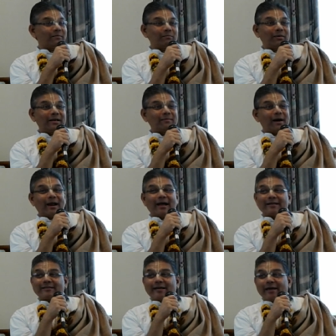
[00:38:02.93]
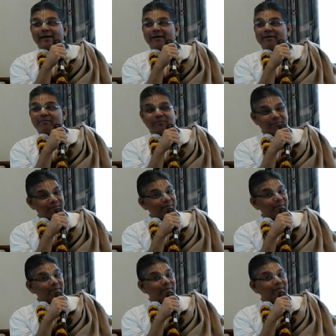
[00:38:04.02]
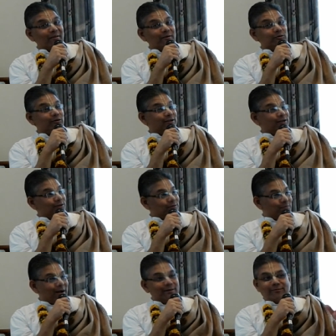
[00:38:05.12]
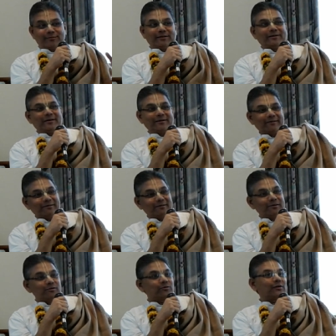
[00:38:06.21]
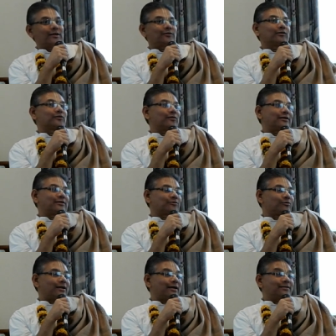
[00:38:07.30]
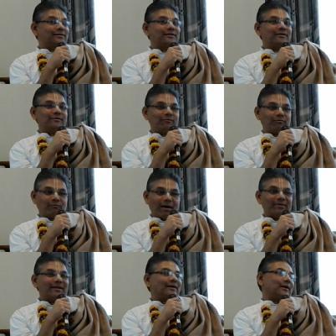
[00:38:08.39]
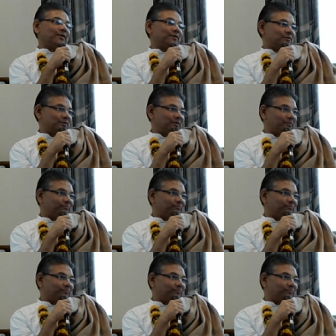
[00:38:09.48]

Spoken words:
Bali Maharaj ki. So this is Madhav Tithi. Today is also, it is known as Vaman Ekadashi.